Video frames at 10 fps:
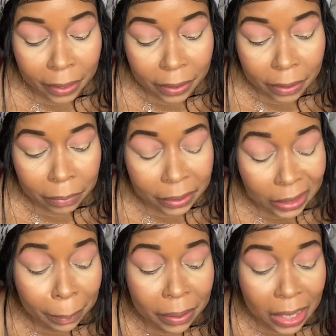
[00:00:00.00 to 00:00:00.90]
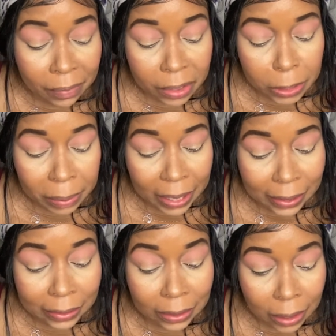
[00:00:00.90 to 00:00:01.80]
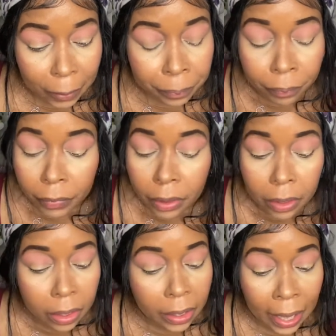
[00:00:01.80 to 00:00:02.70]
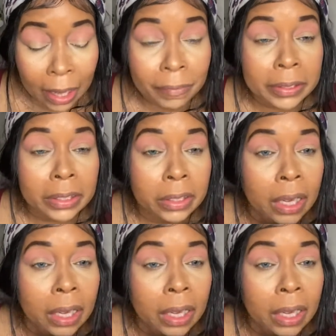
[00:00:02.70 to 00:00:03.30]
because I've been having this palette set up. Obviously, y'all